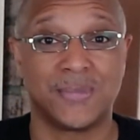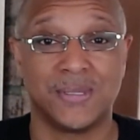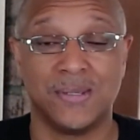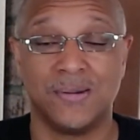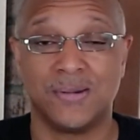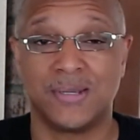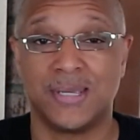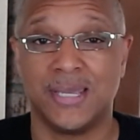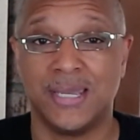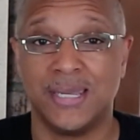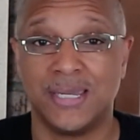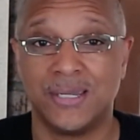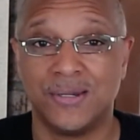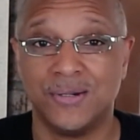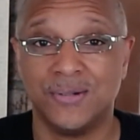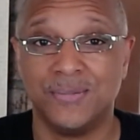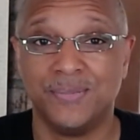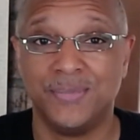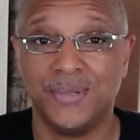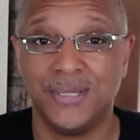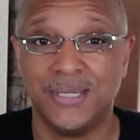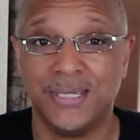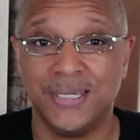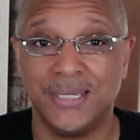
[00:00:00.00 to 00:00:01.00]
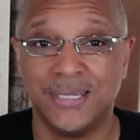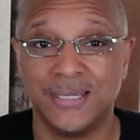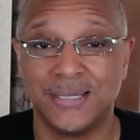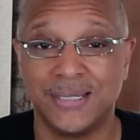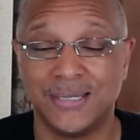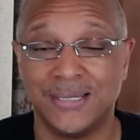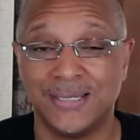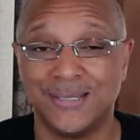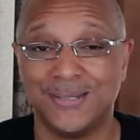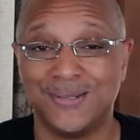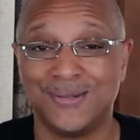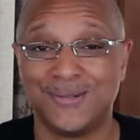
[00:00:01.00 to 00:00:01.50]
Okay, it could be,
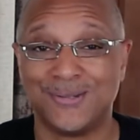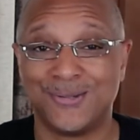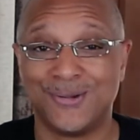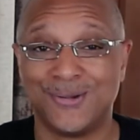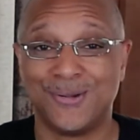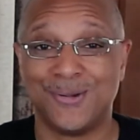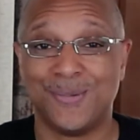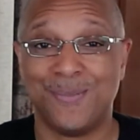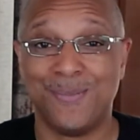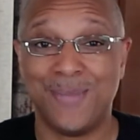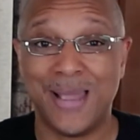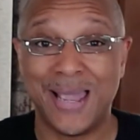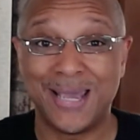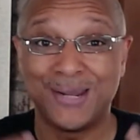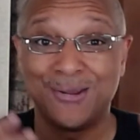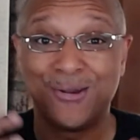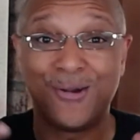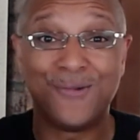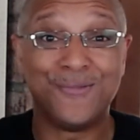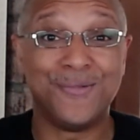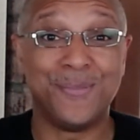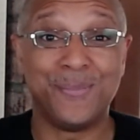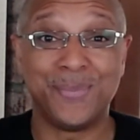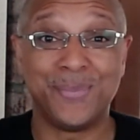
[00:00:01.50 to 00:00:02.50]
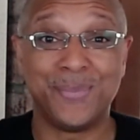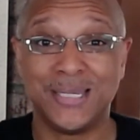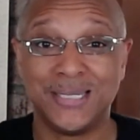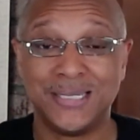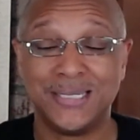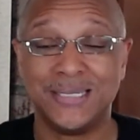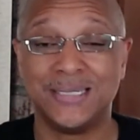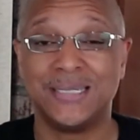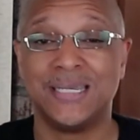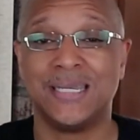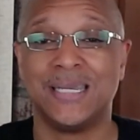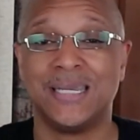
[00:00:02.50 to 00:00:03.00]
it's all a matter of
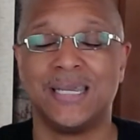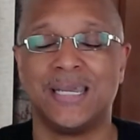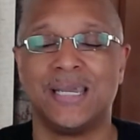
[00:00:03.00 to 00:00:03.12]
opinion.